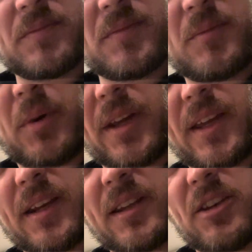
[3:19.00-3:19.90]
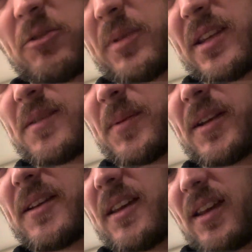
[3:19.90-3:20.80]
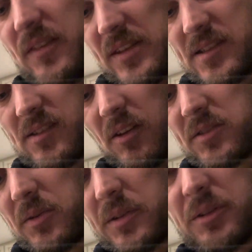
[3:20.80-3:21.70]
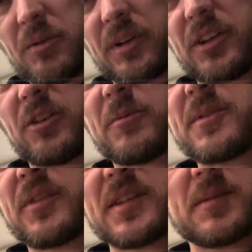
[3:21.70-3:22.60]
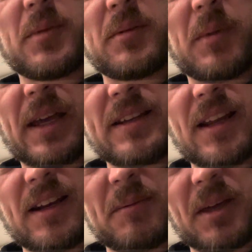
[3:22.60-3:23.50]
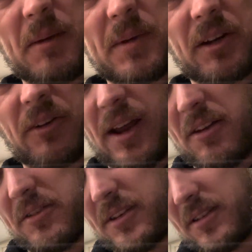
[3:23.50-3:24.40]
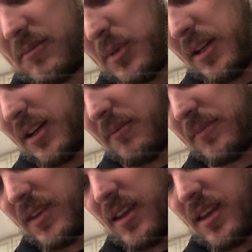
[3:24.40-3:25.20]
breaking in a cube is, but this is also a newer cube, so this one might end up coming around, but